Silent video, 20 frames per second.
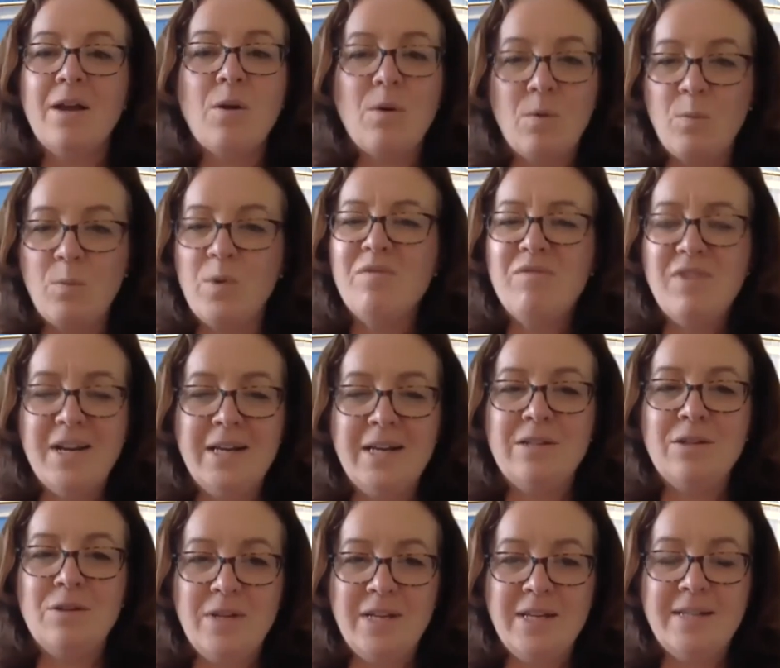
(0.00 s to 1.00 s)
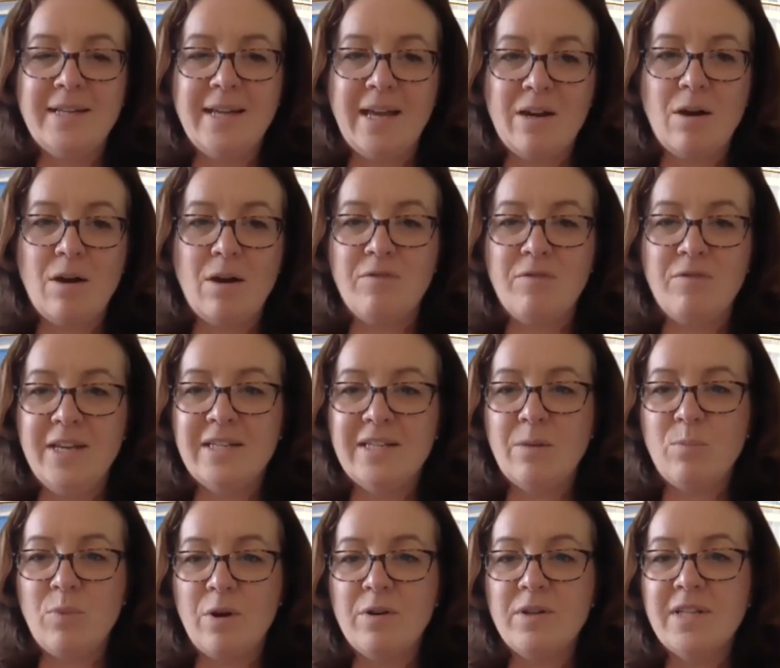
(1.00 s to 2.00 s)
we really do need to get our visa
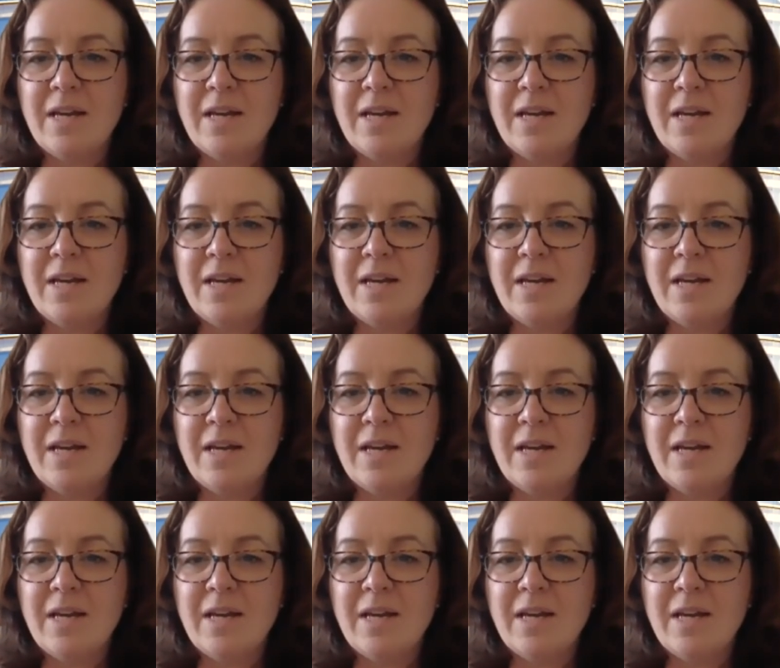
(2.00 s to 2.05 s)
process